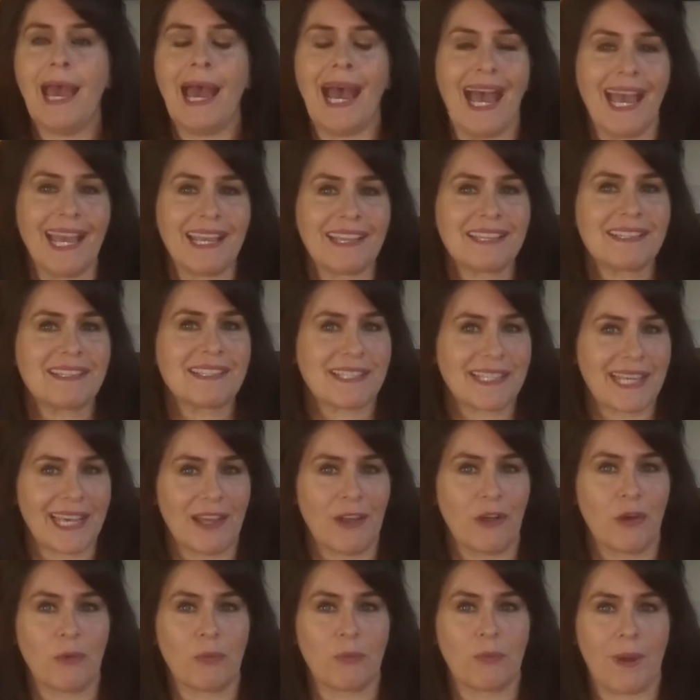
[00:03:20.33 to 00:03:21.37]
I could
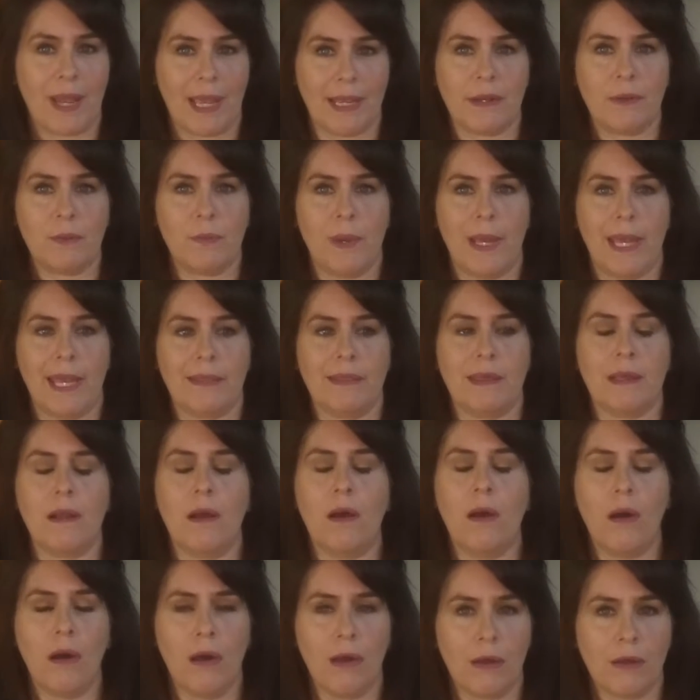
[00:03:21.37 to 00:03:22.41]
tell right away
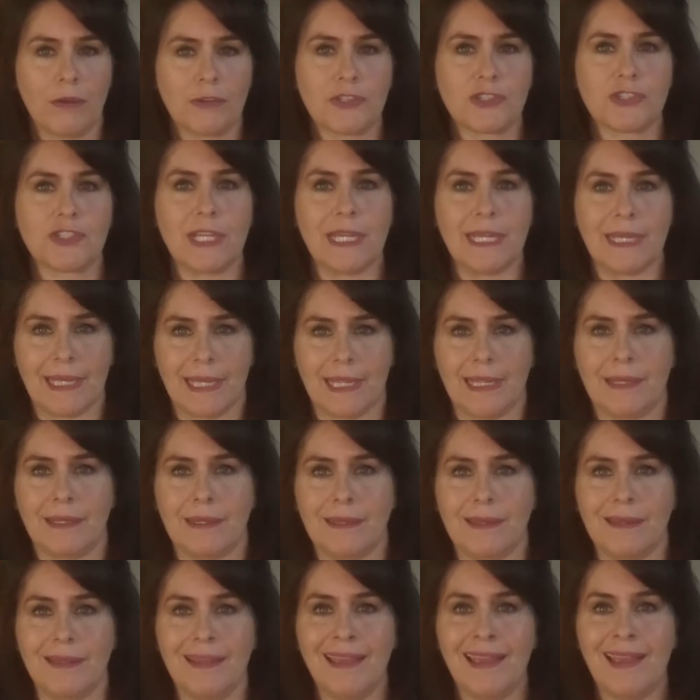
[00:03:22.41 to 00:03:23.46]
that all she
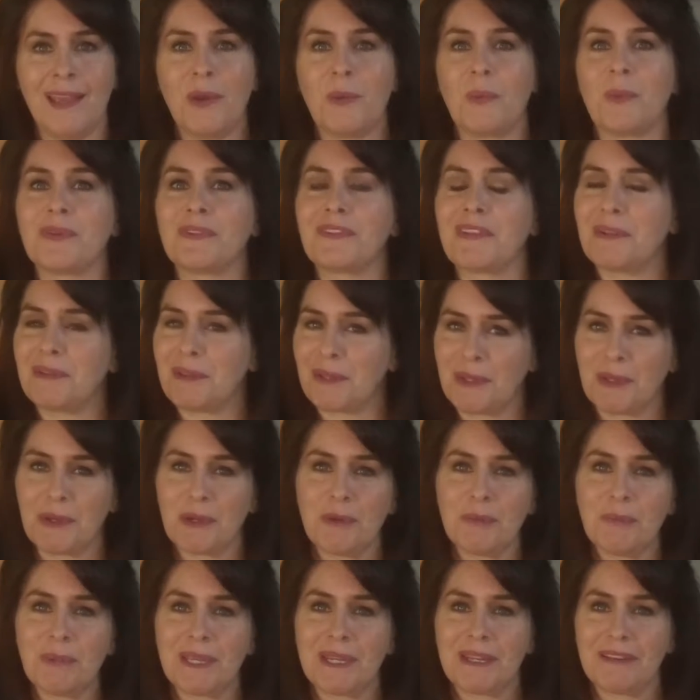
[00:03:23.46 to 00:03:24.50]
needed was a
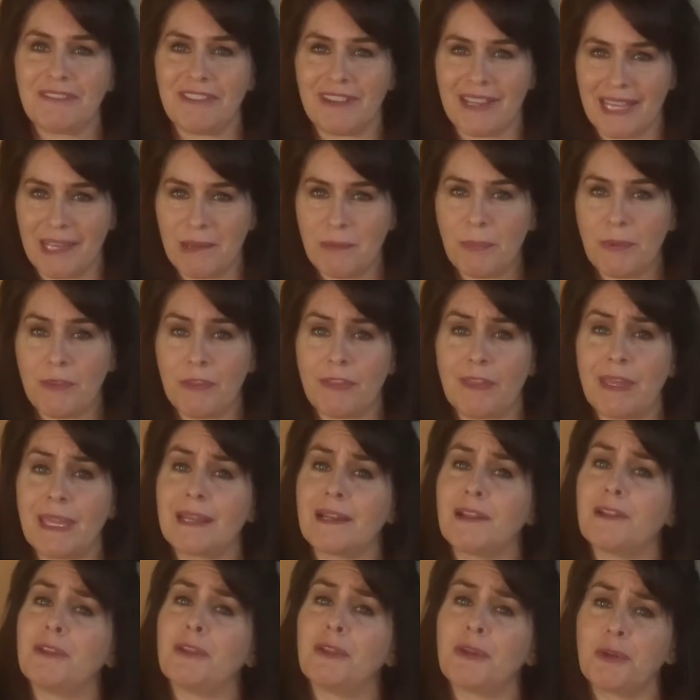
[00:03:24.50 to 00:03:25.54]
little bit of empathy
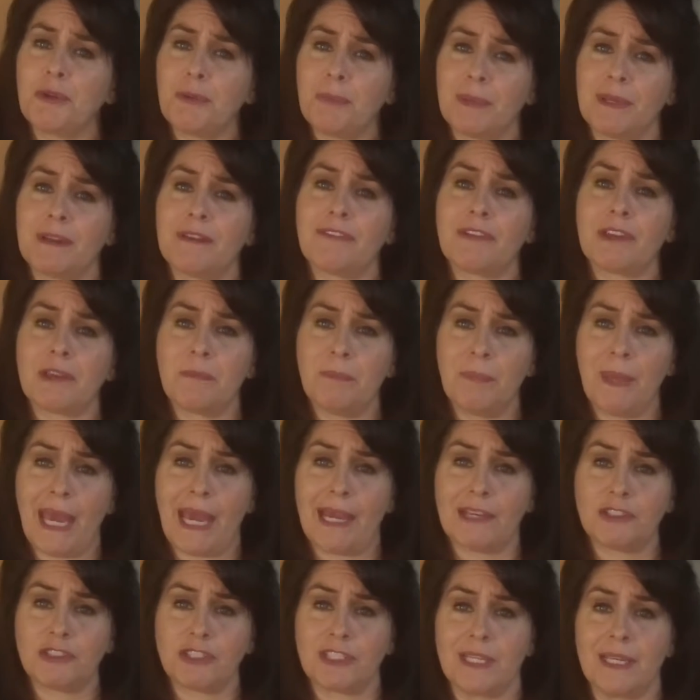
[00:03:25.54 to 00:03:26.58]
and a little bit of
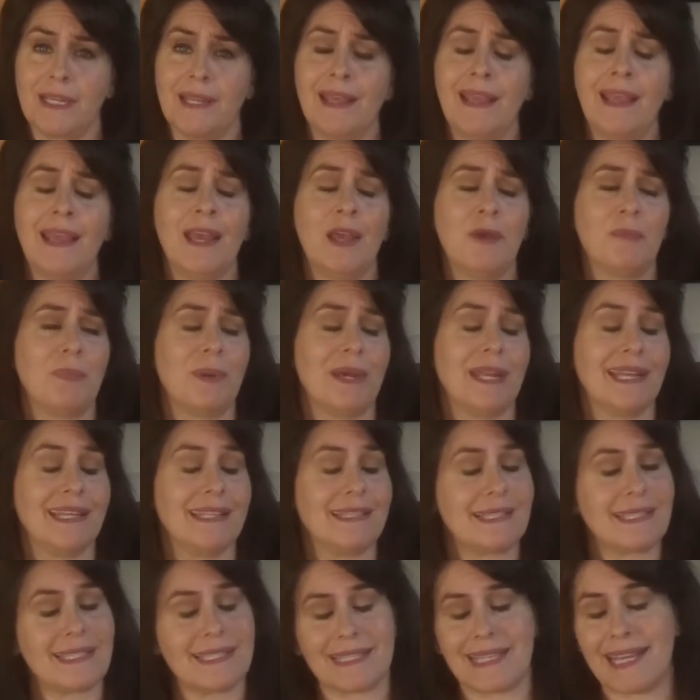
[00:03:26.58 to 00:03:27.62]
compassion. But
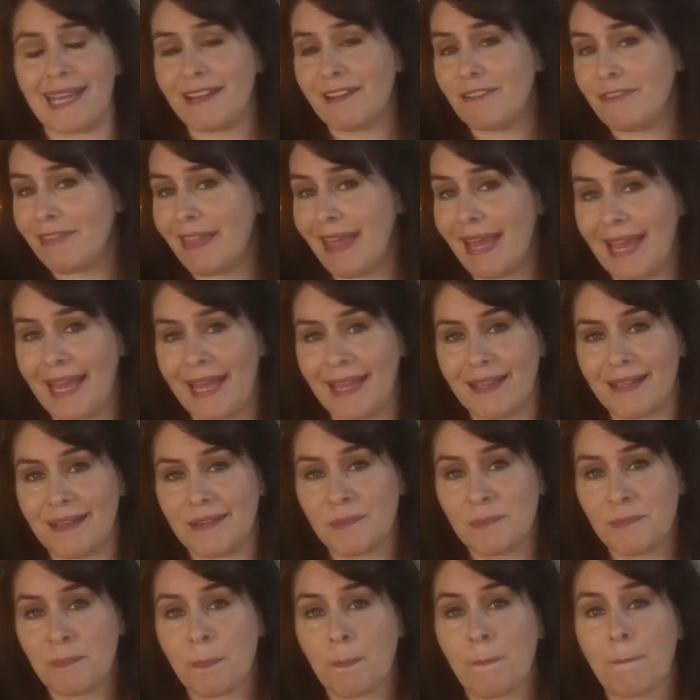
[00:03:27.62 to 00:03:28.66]
instead of that,
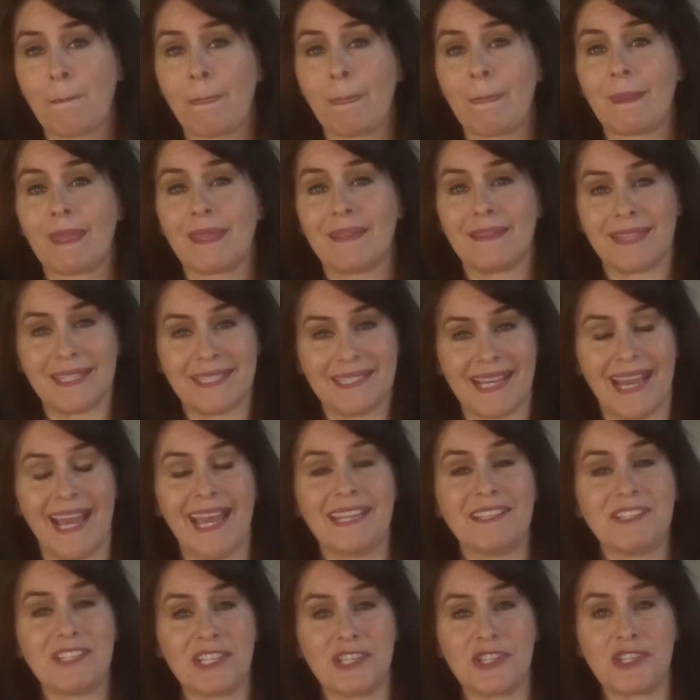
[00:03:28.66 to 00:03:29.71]
the
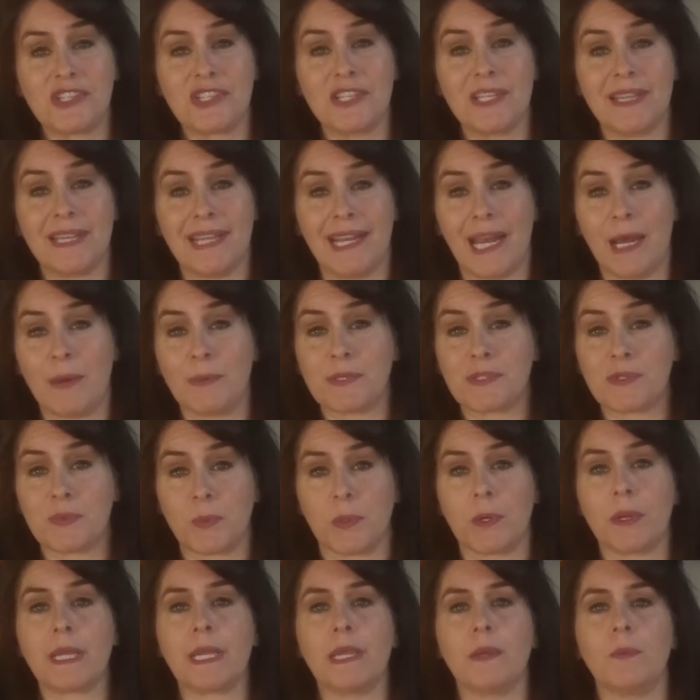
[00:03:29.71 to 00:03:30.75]
dietitian that I was
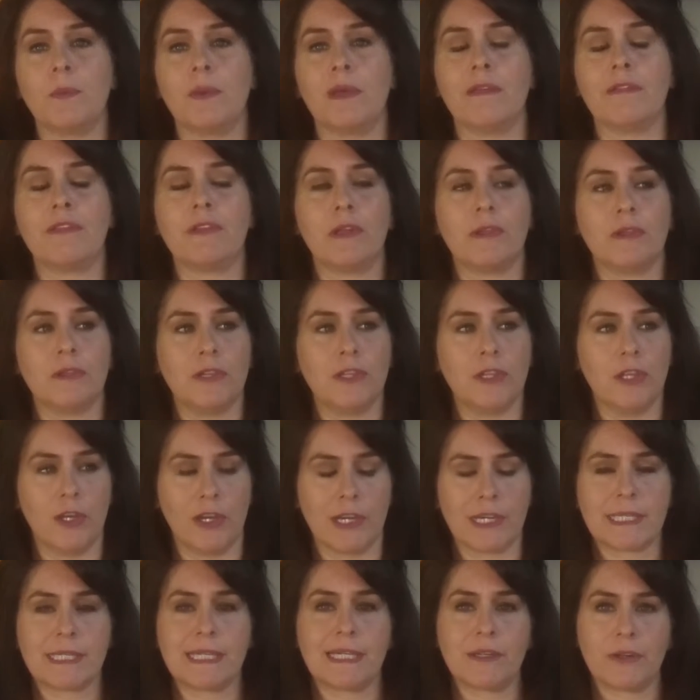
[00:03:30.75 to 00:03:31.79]
working with
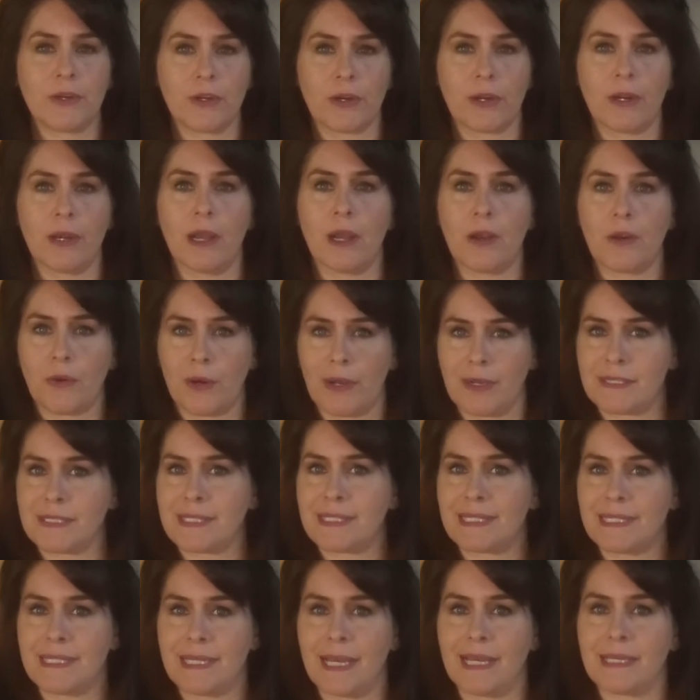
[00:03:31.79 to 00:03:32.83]
looked at her across
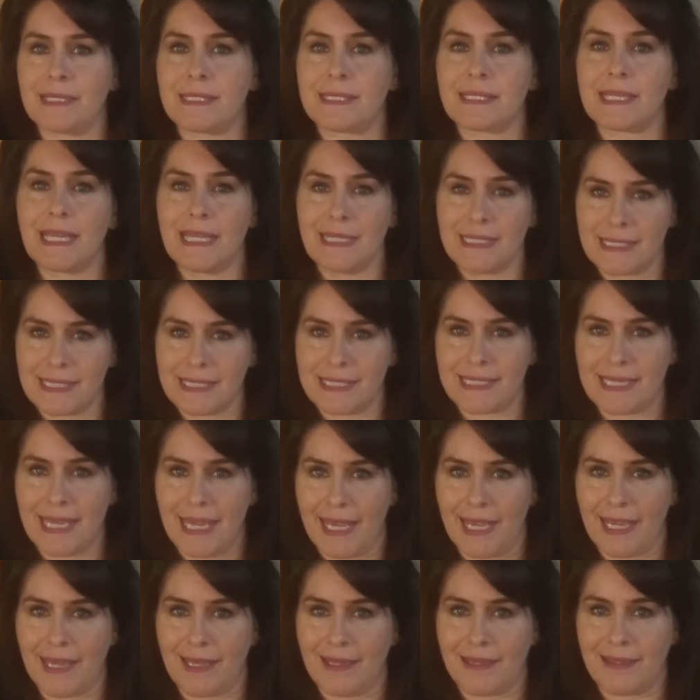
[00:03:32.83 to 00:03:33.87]
the desk and
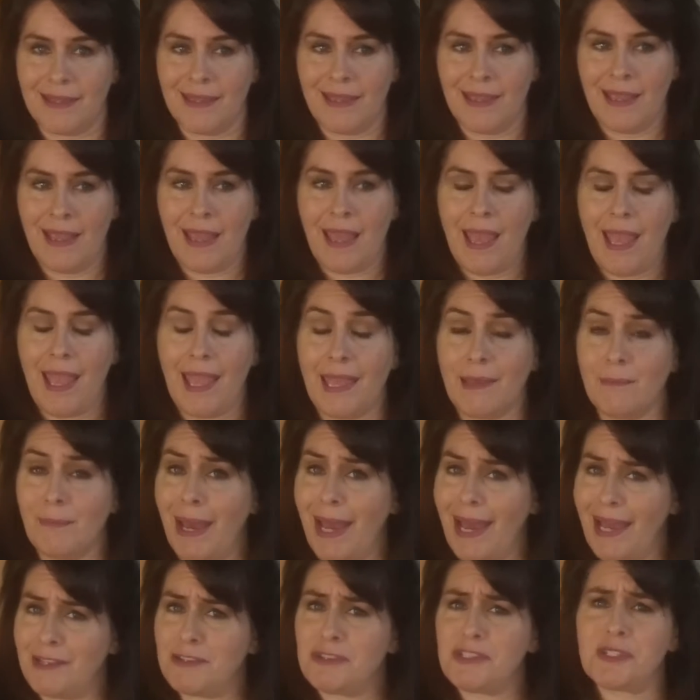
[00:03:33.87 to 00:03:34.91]
said, "Am
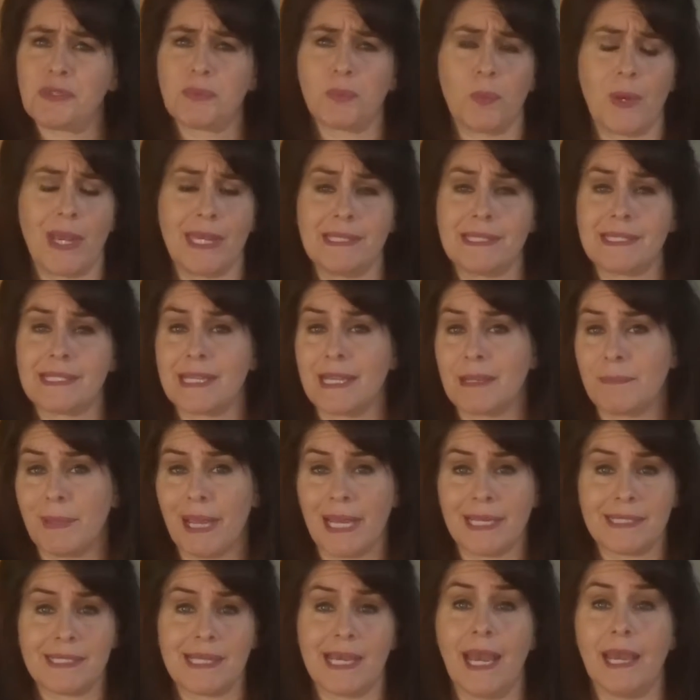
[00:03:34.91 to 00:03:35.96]
I just wasting
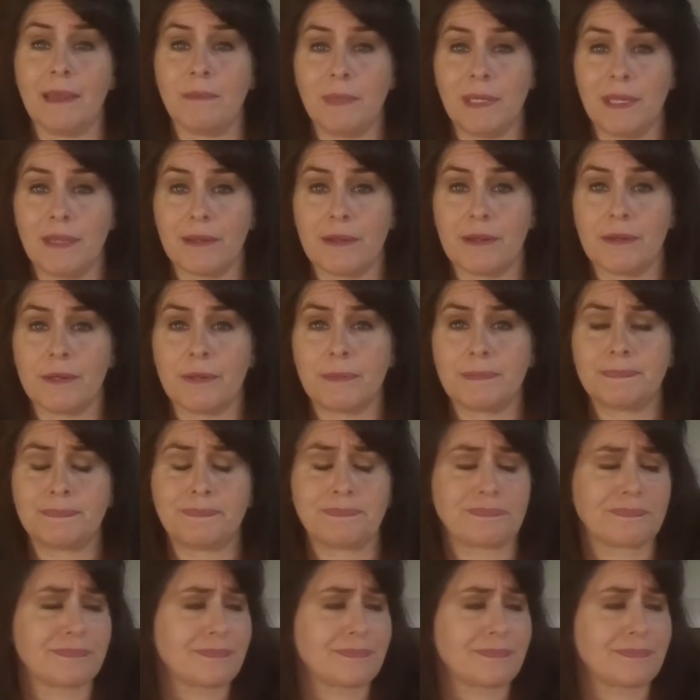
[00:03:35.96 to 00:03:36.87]
my time here?"